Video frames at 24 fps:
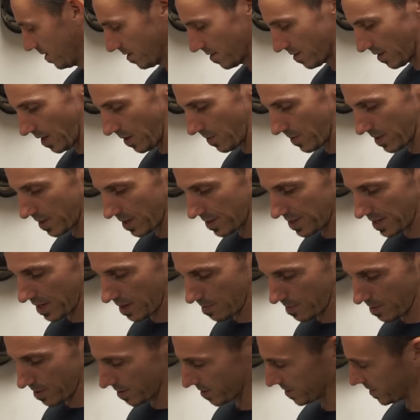Okay, we got
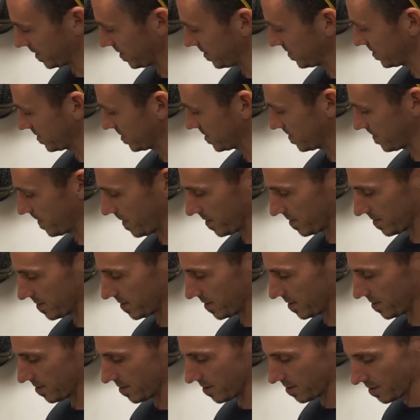that marked out just about
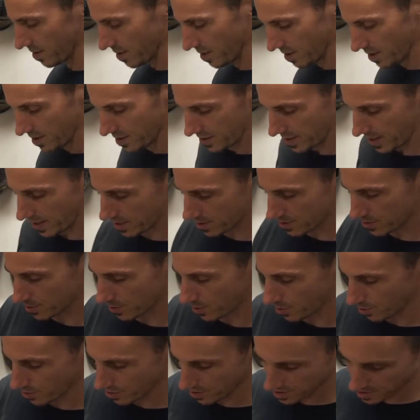center. The actual
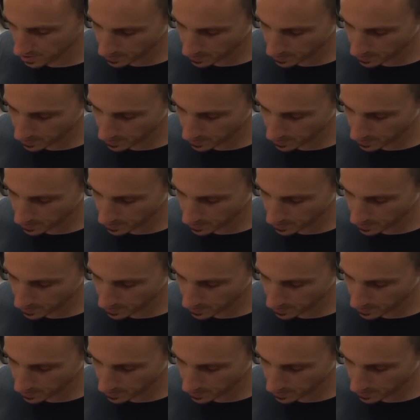core is